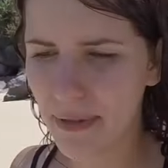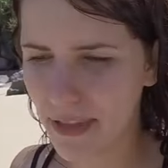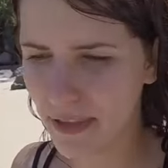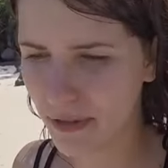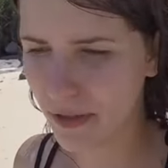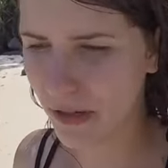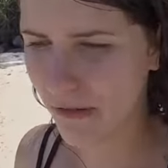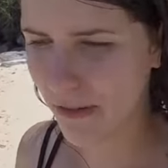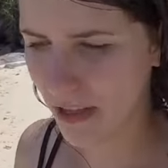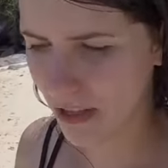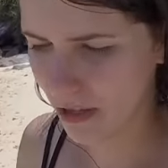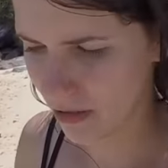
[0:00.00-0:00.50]
but
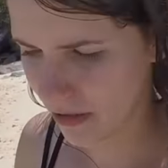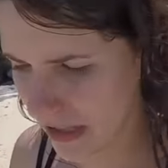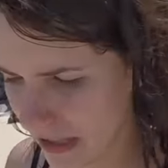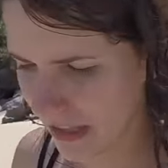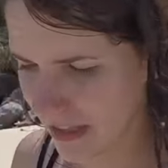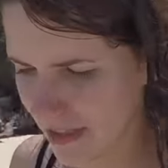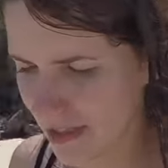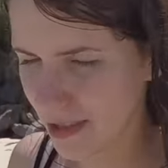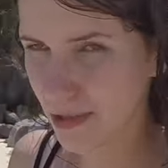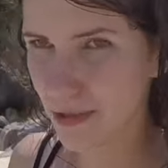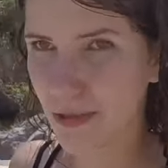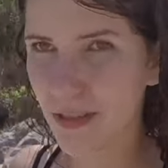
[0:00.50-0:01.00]
no one told
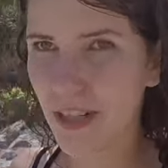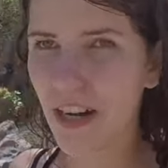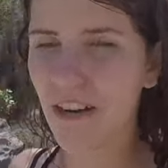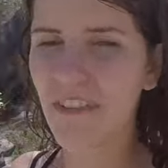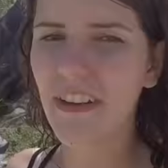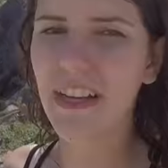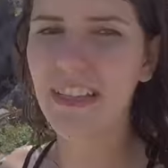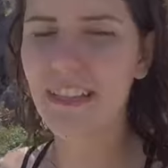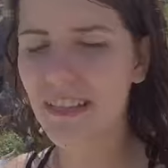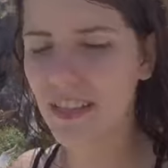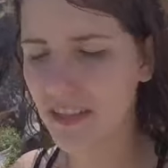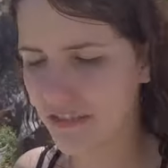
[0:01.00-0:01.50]
us to go
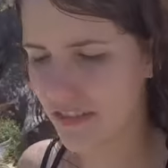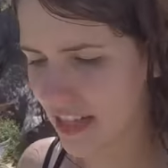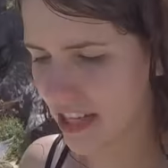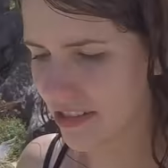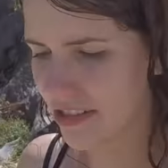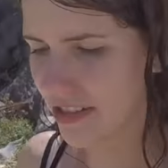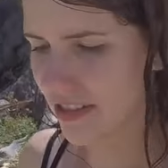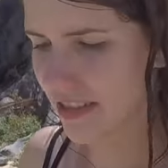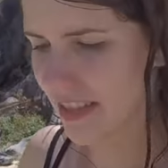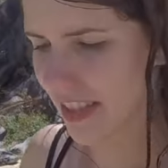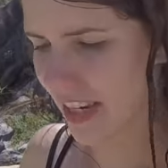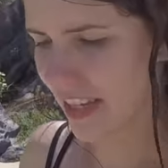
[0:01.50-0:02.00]
away, so we are
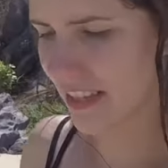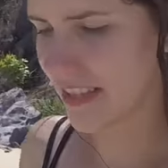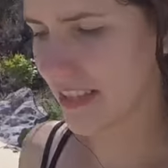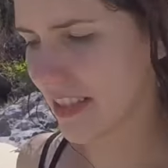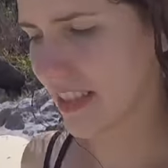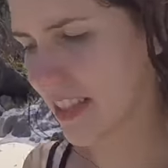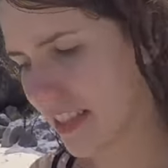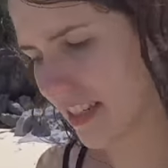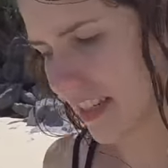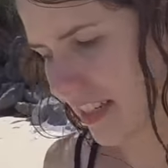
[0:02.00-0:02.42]
just resting